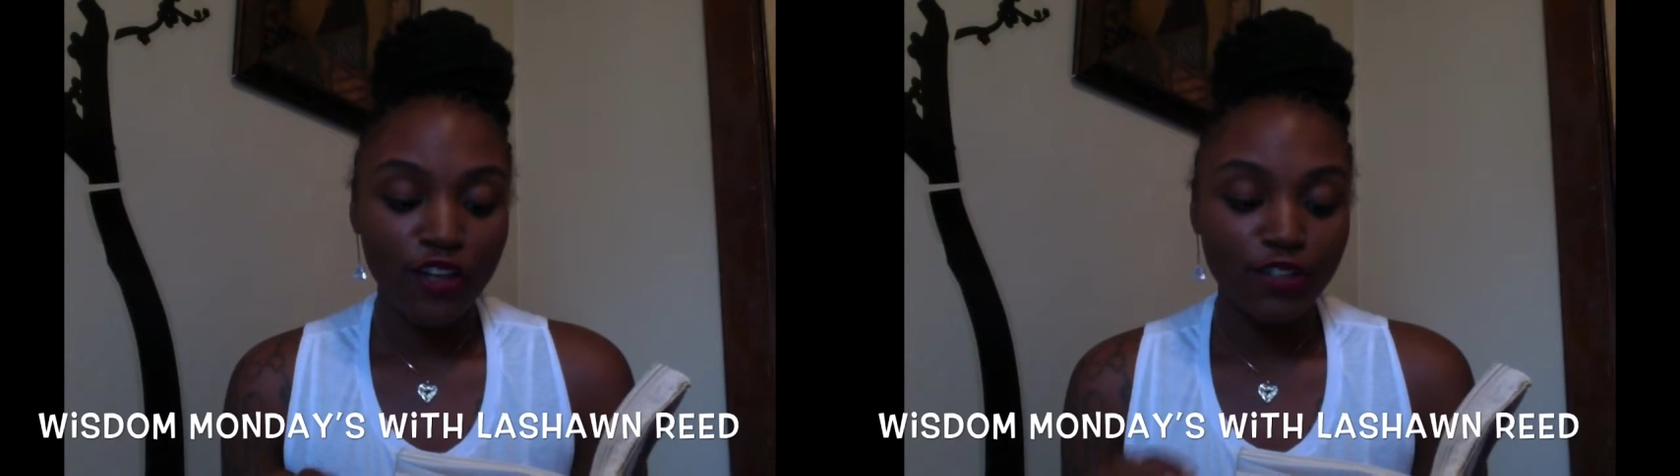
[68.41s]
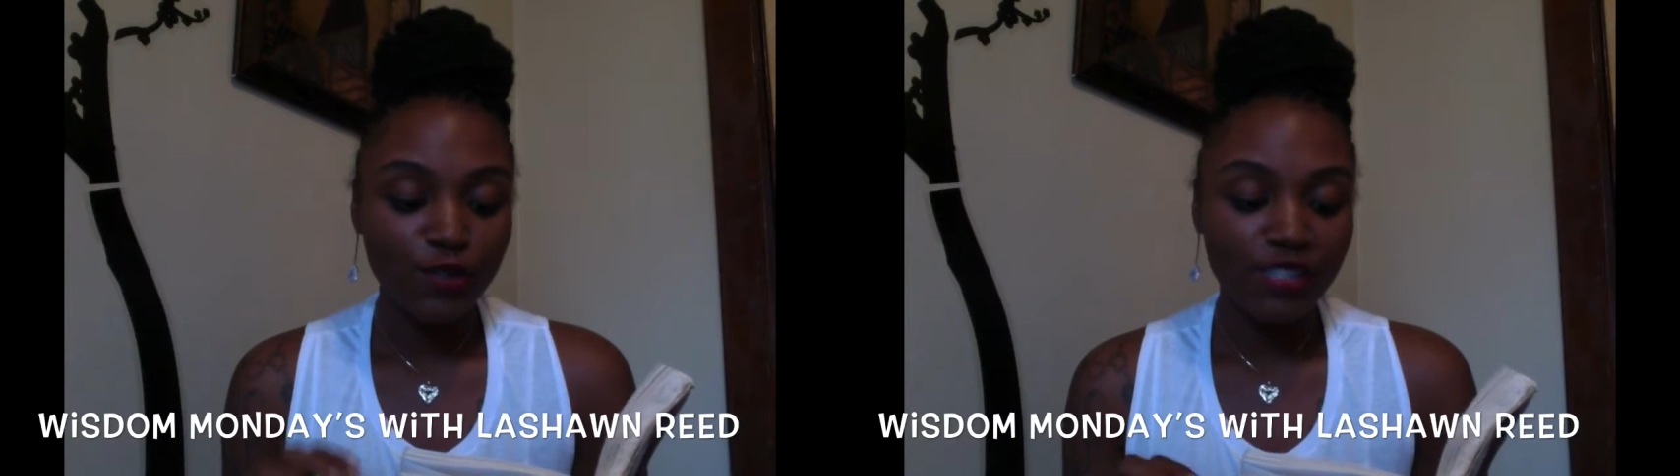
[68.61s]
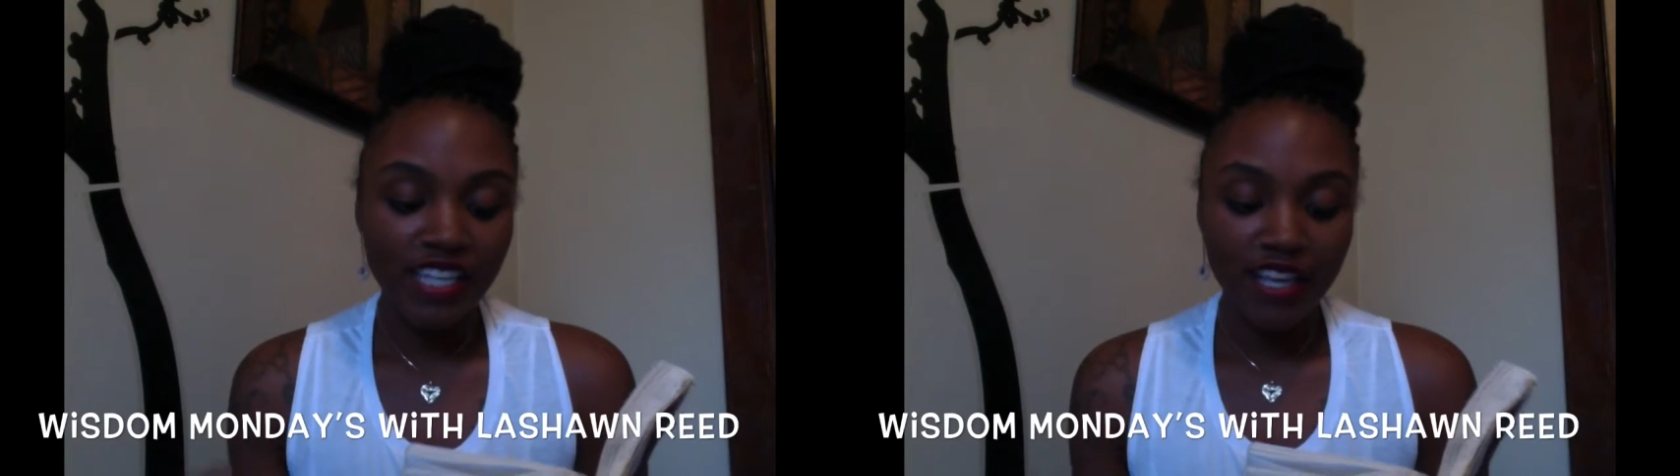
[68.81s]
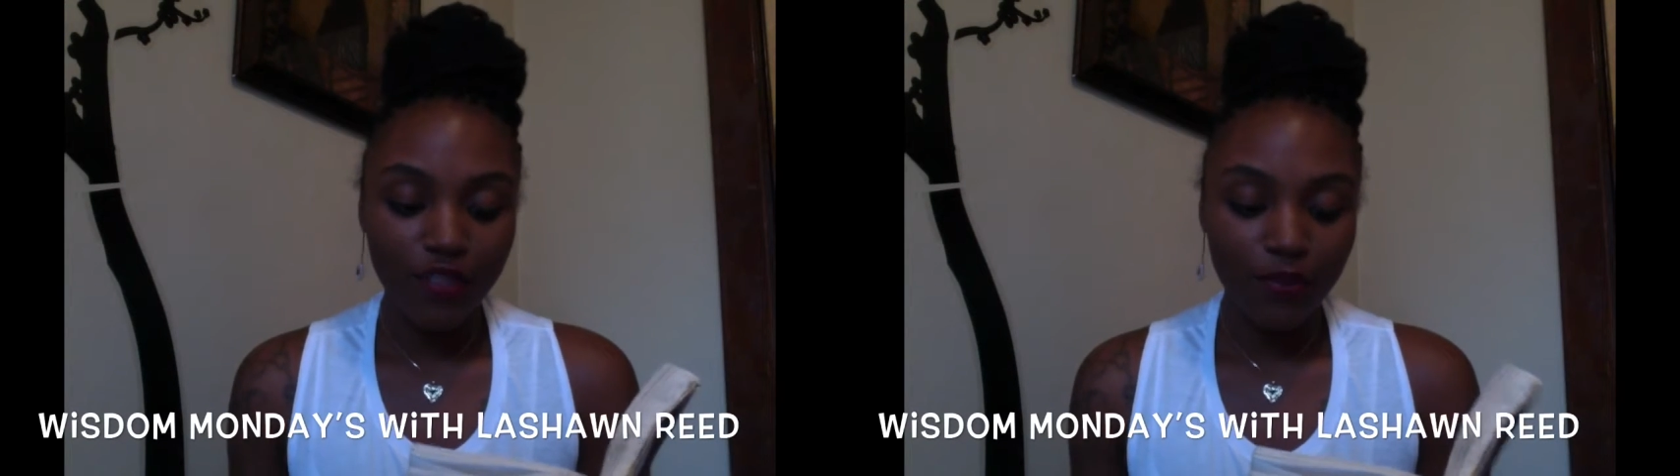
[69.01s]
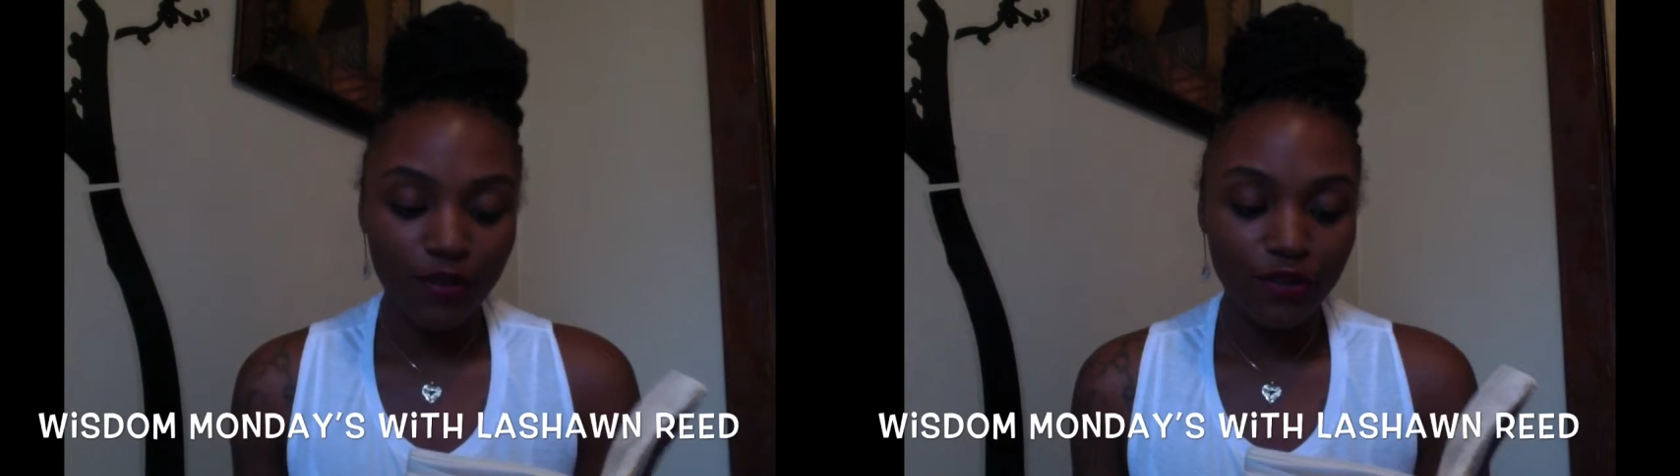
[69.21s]
to see it
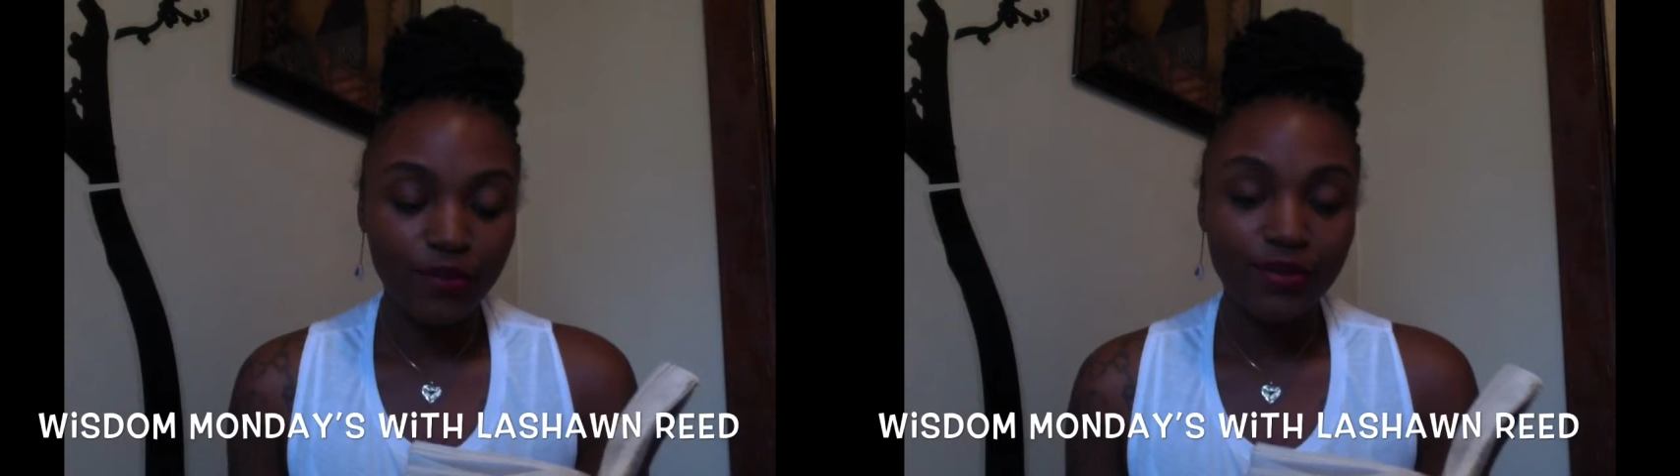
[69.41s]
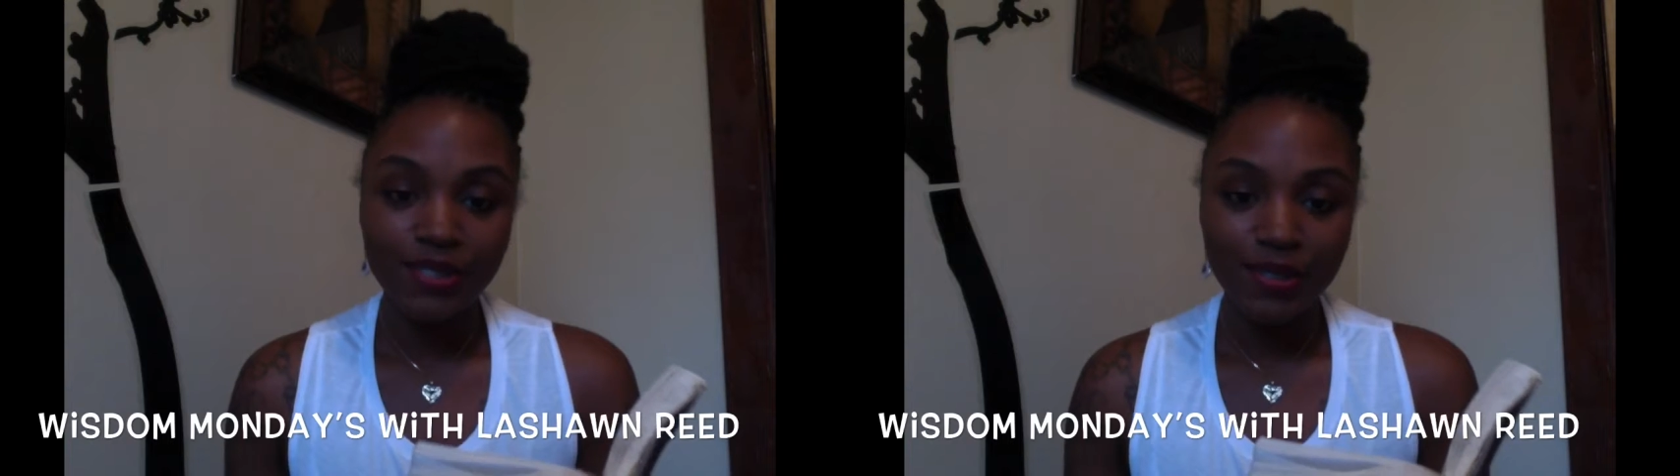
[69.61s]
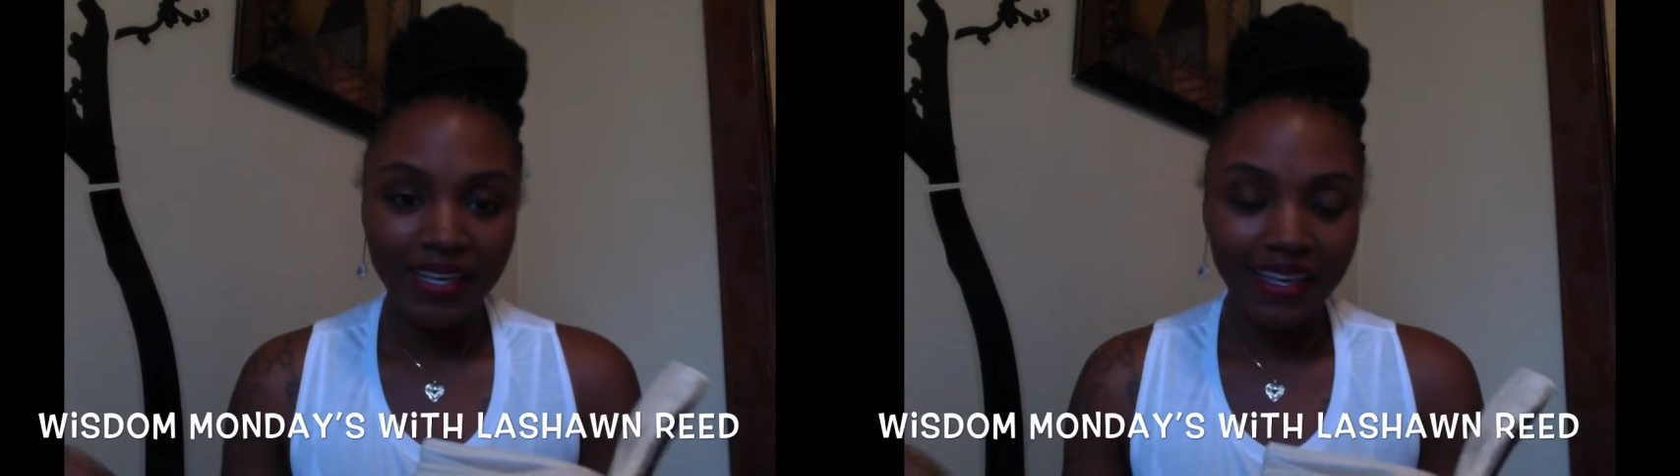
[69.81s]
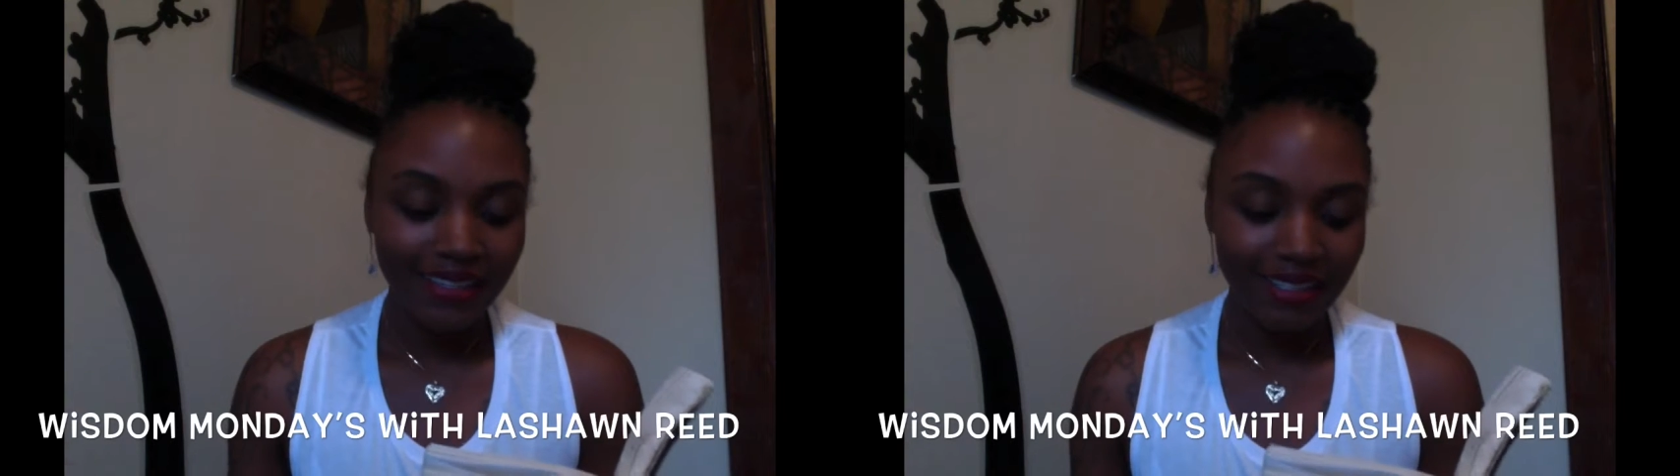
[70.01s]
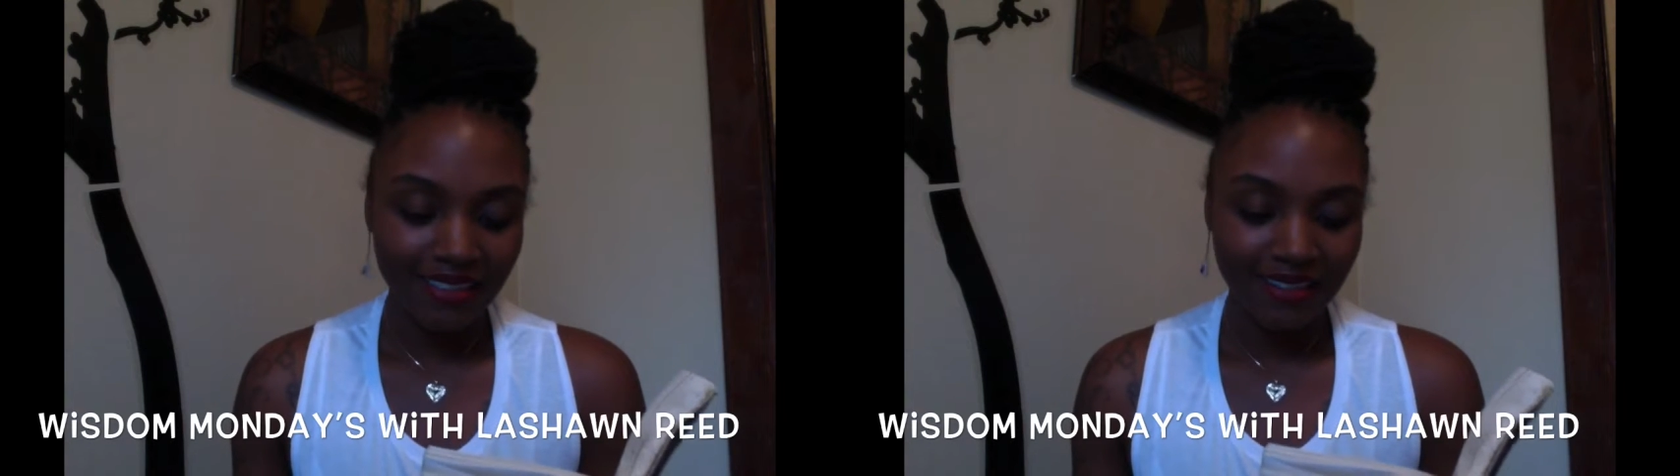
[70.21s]
through to the end.